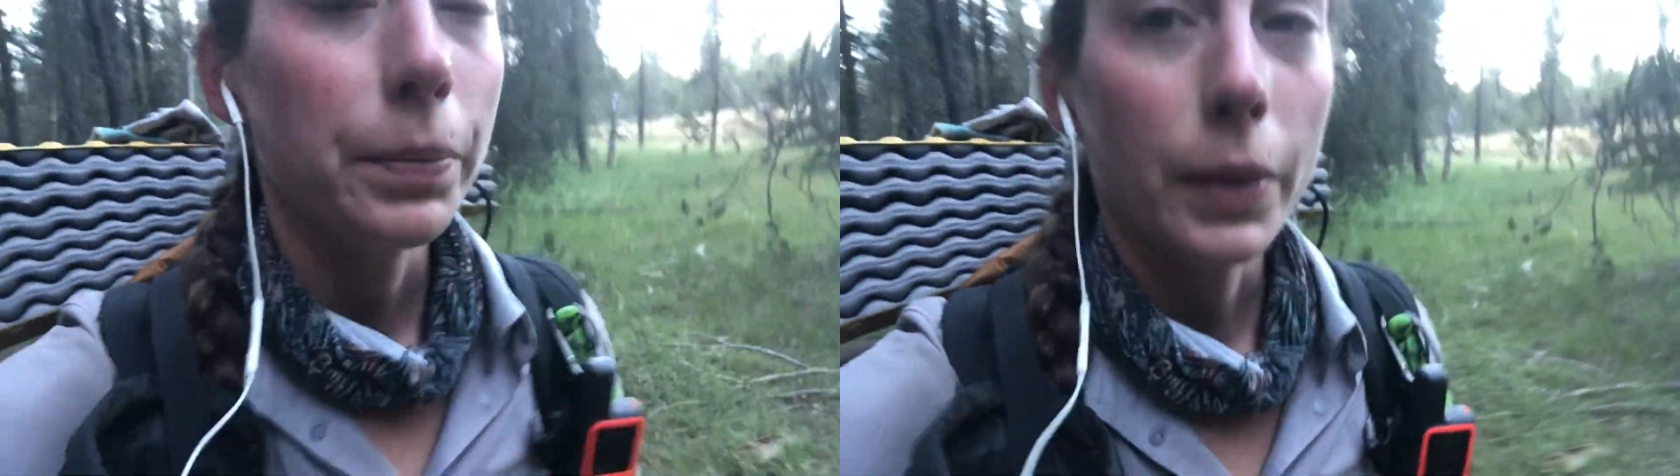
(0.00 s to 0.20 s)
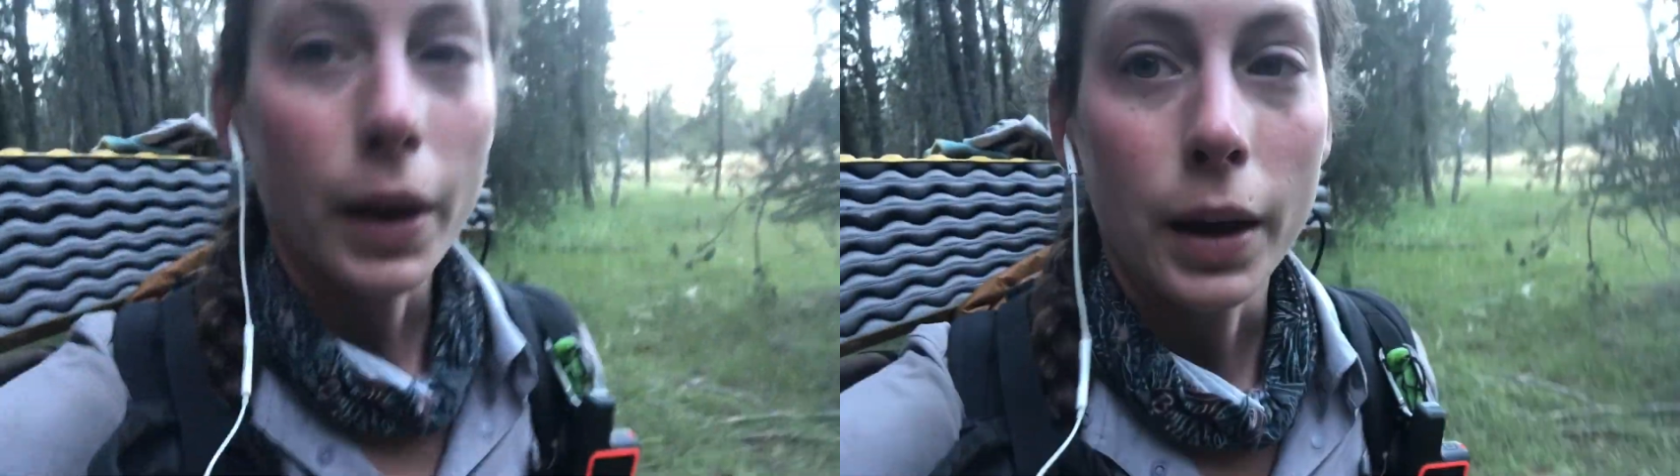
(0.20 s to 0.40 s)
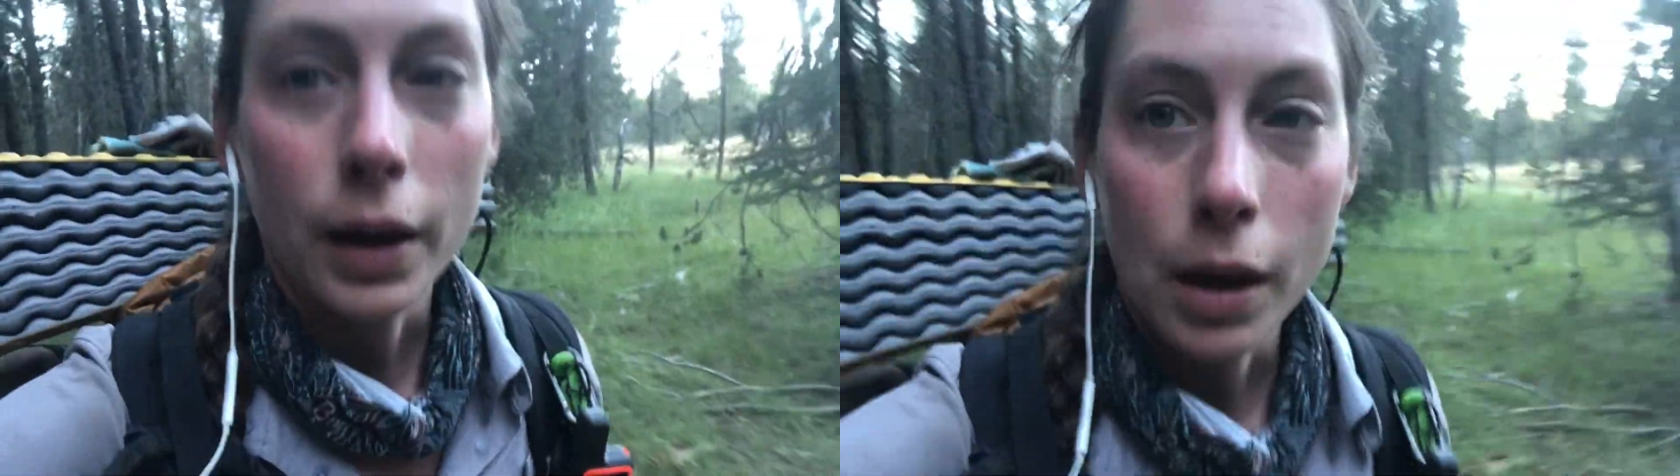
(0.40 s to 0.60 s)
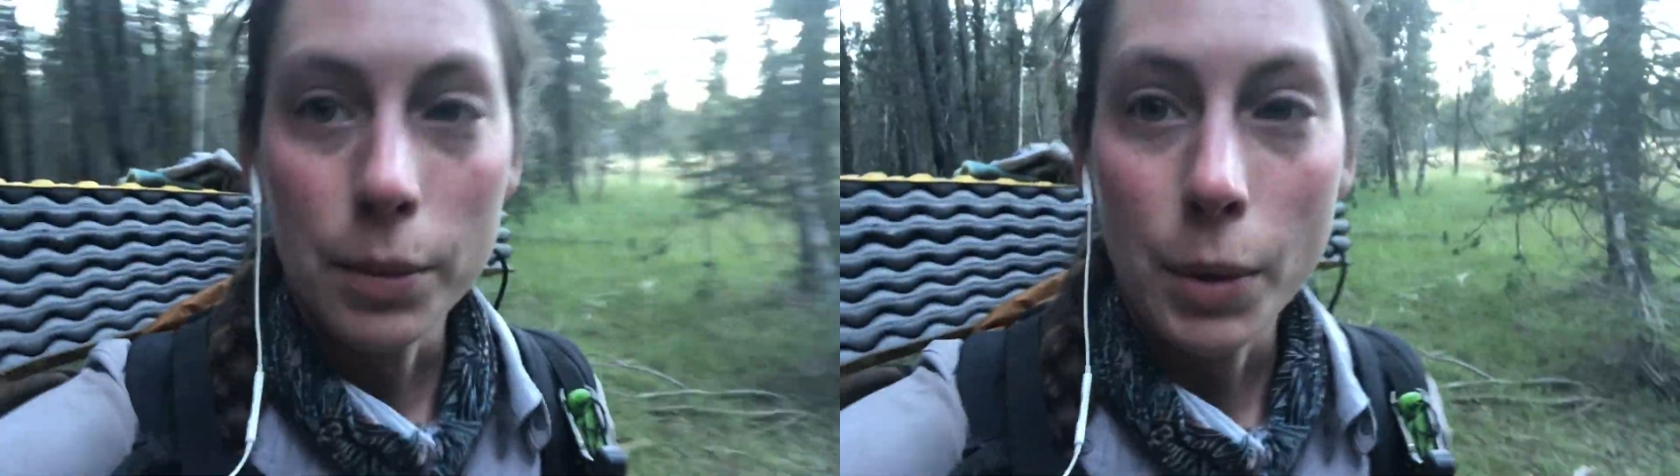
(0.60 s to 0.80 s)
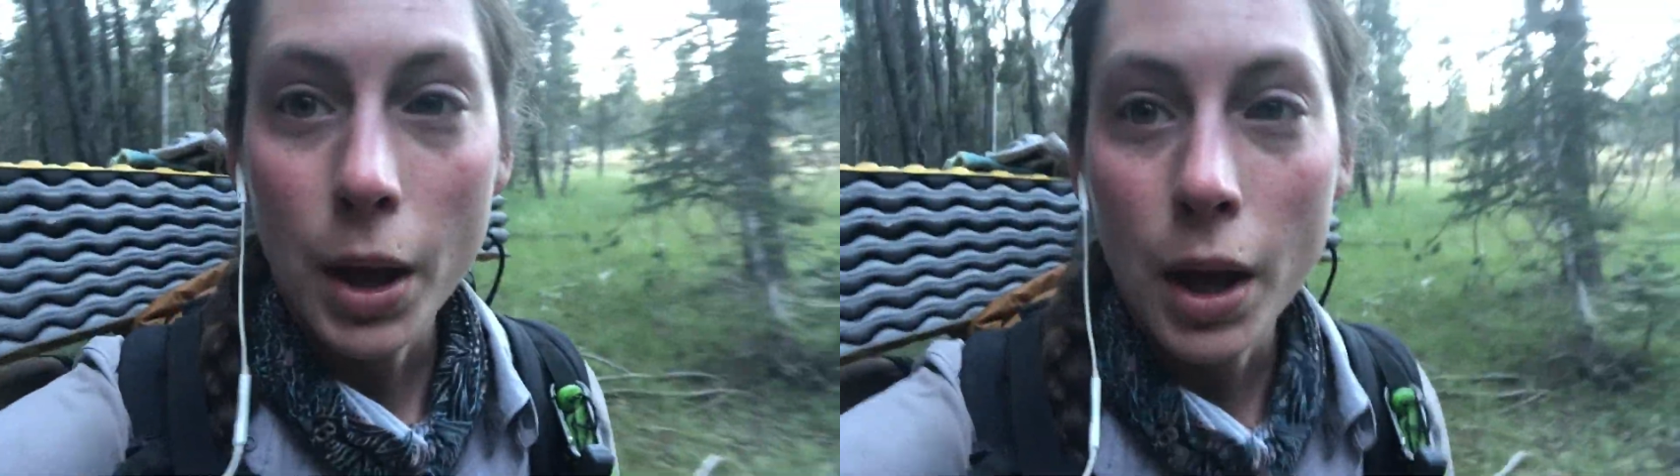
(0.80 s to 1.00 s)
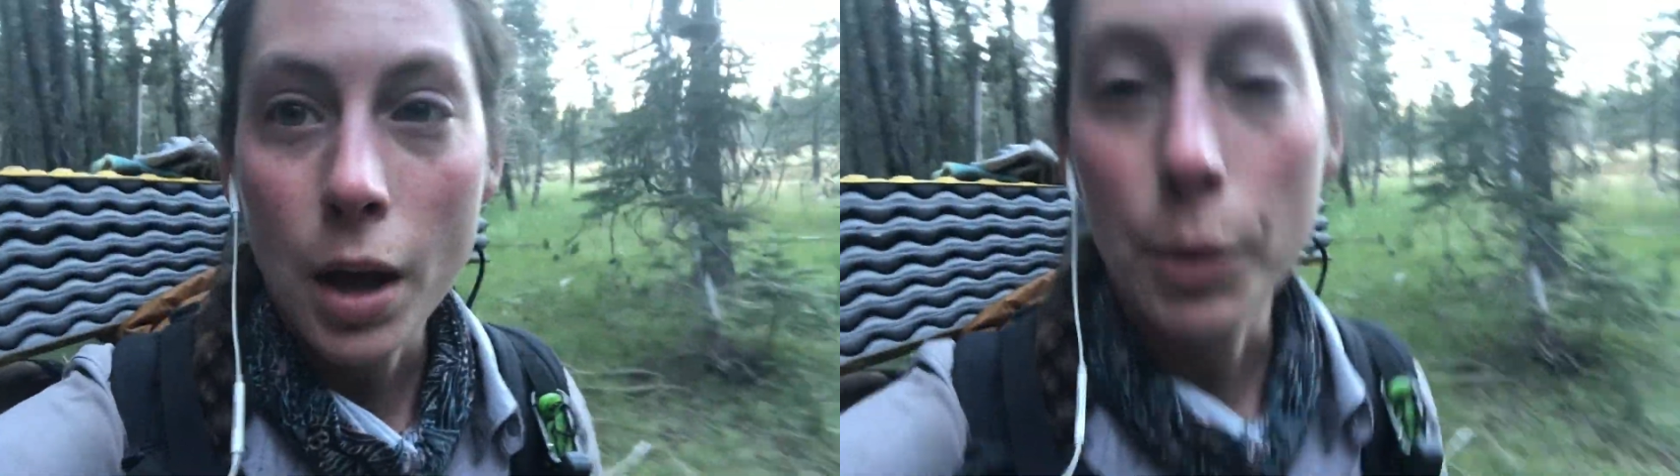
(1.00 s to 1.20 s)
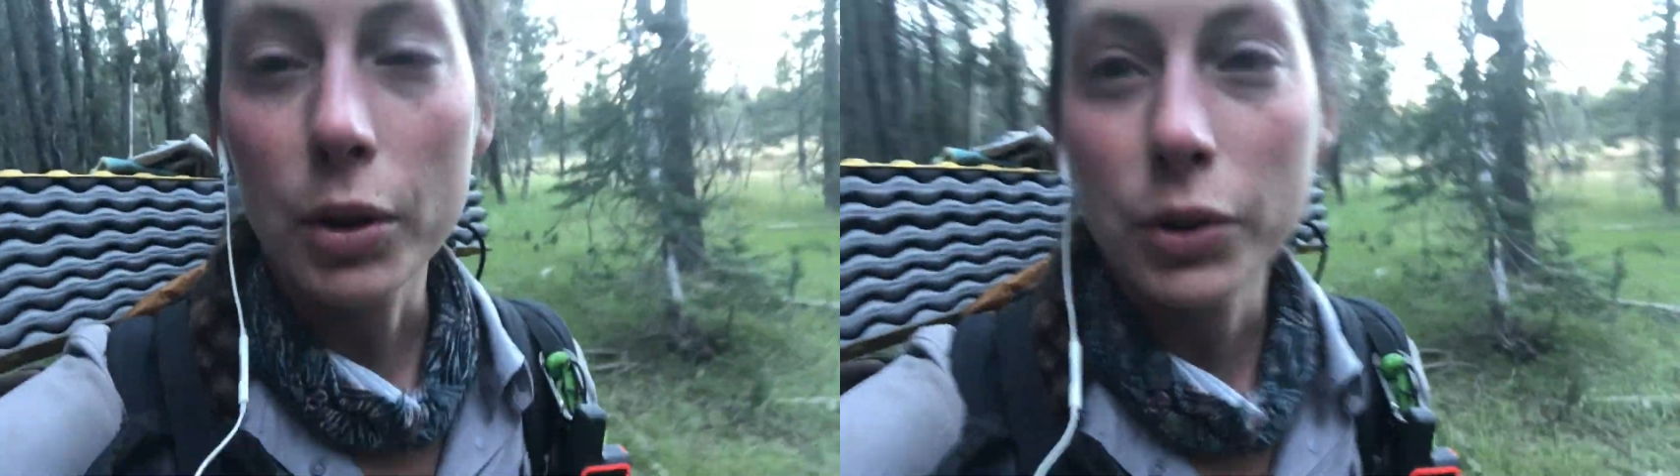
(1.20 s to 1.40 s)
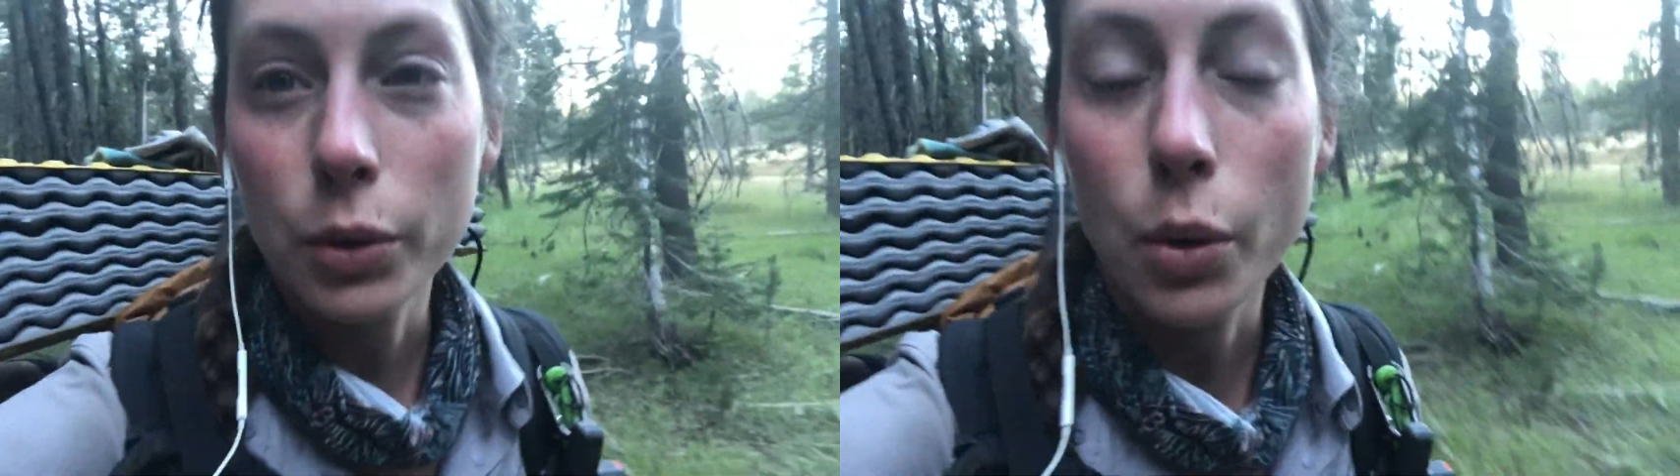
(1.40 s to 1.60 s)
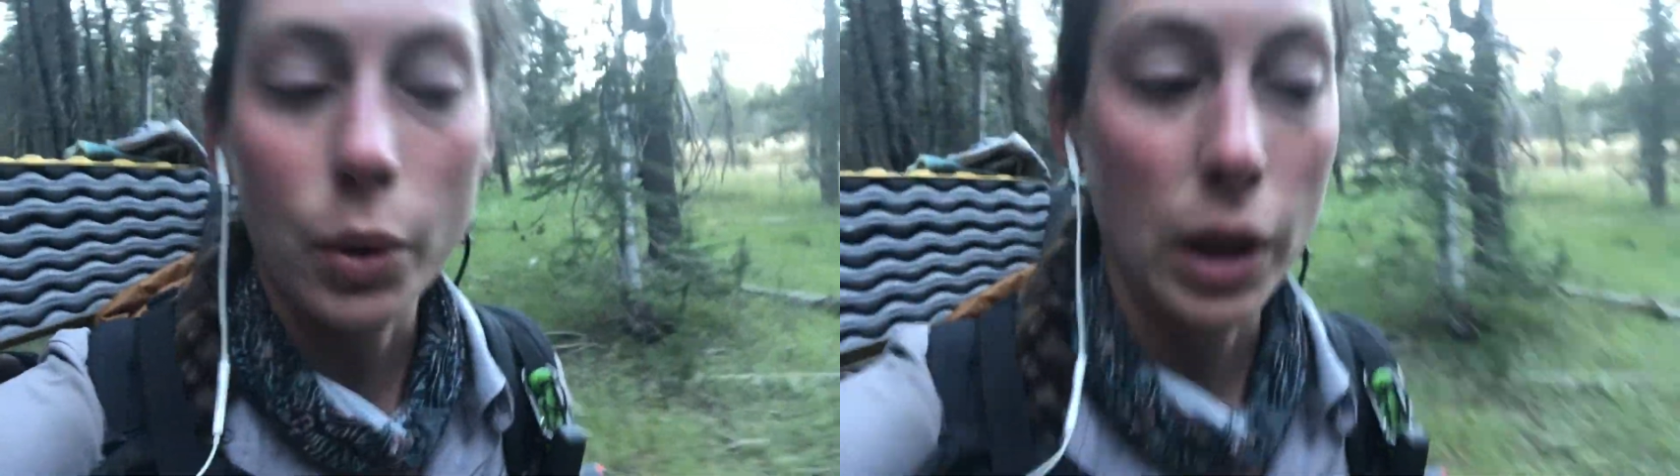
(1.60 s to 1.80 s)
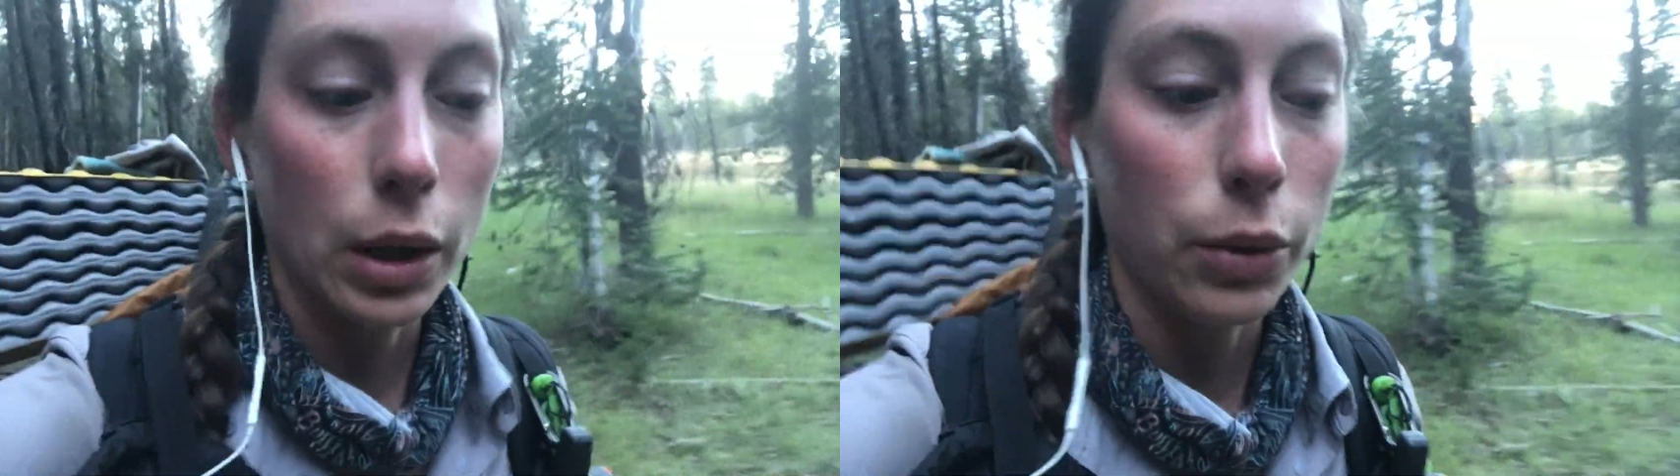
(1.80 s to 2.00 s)
I'm also
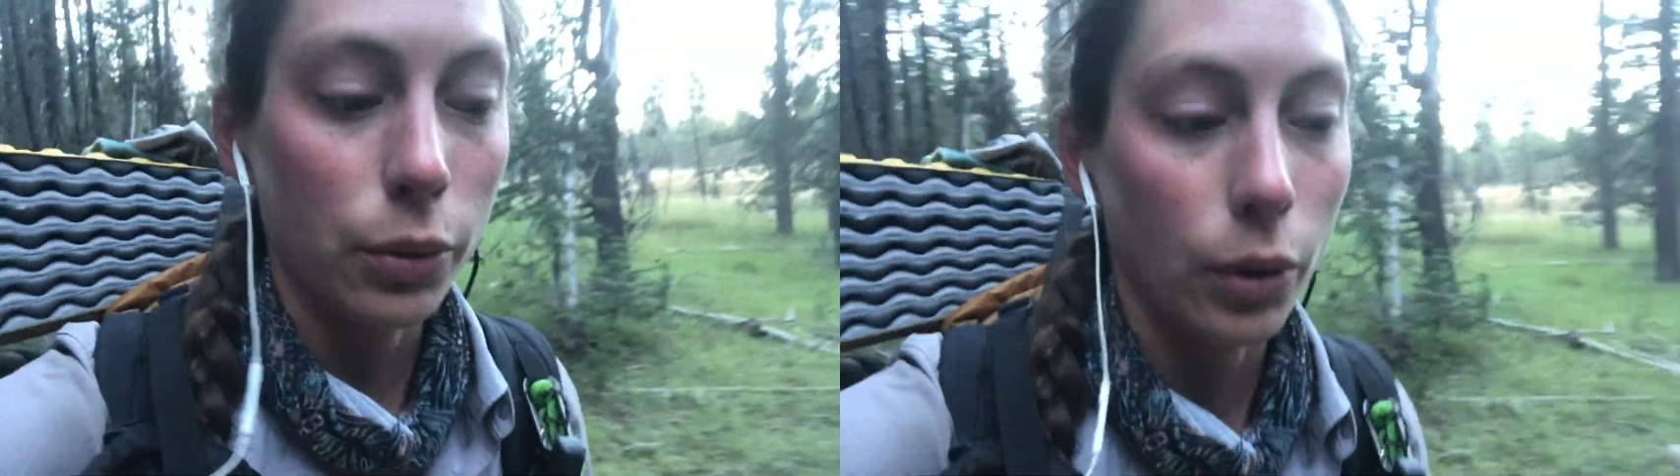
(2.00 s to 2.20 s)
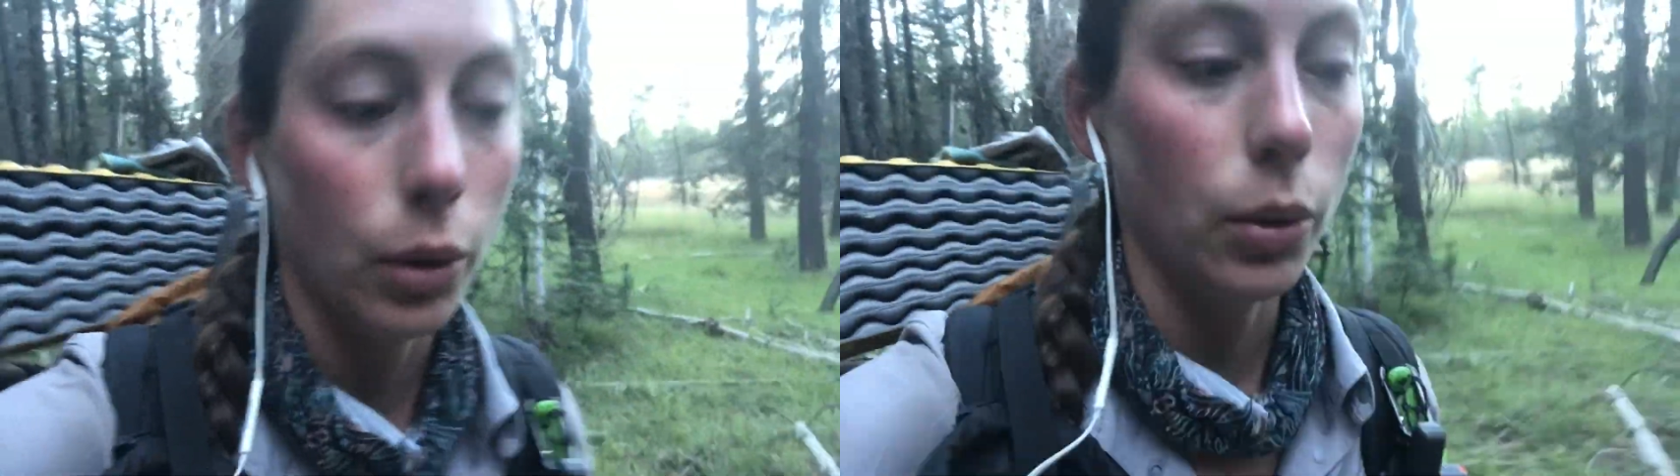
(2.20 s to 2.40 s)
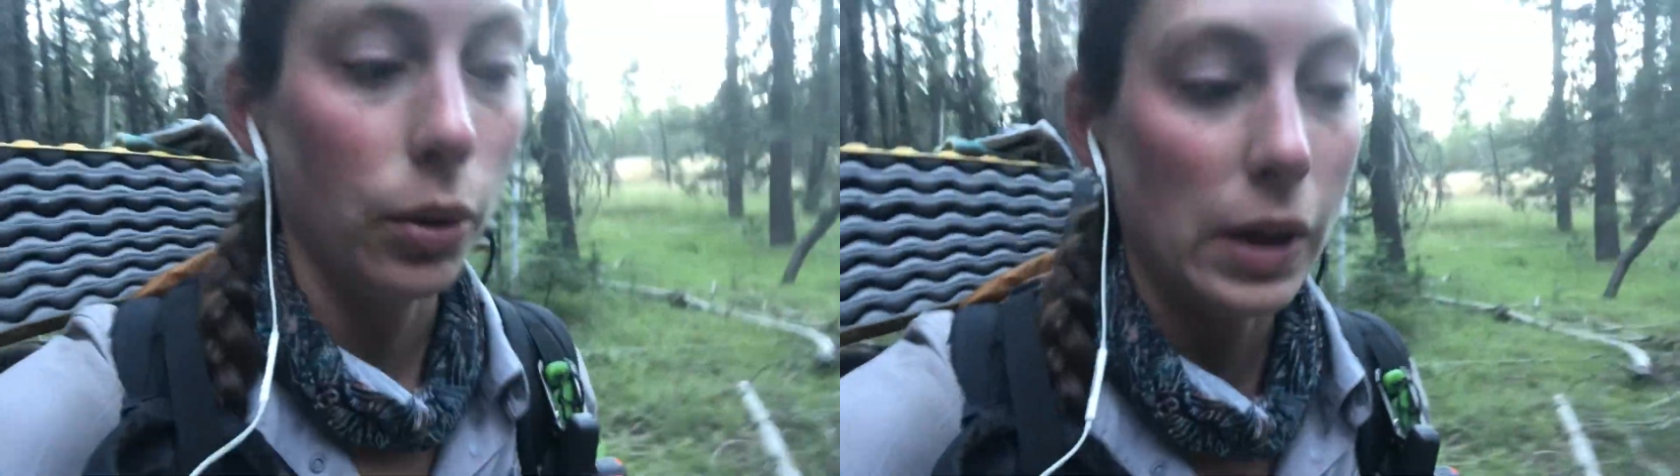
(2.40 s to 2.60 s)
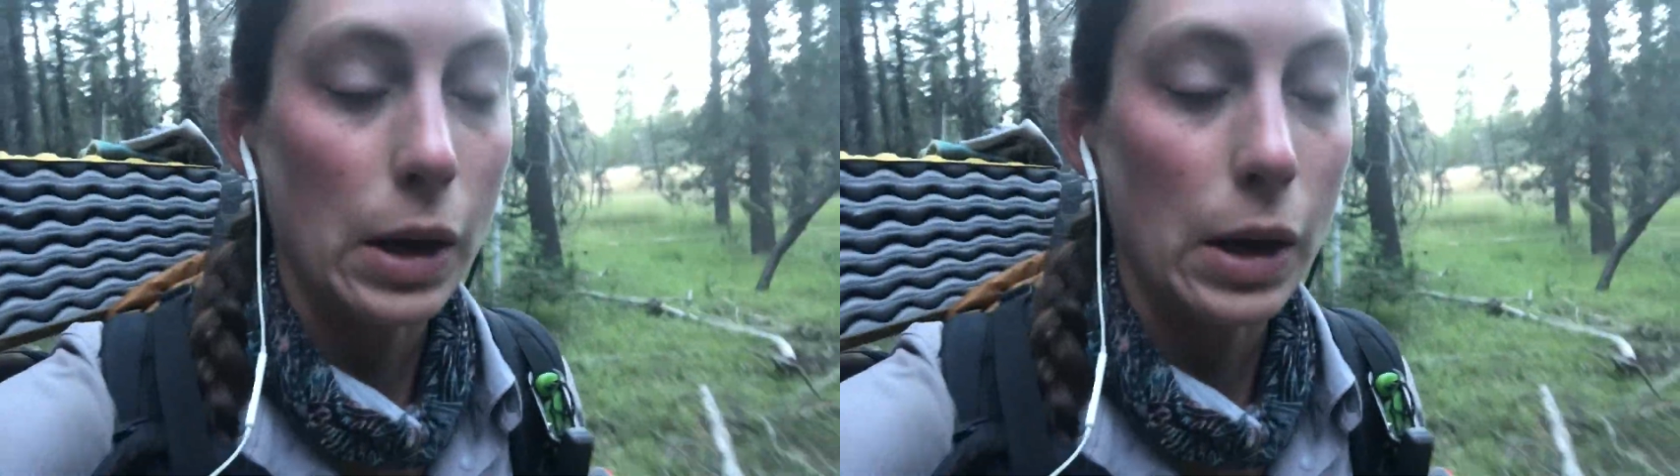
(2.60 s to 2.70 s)
going through the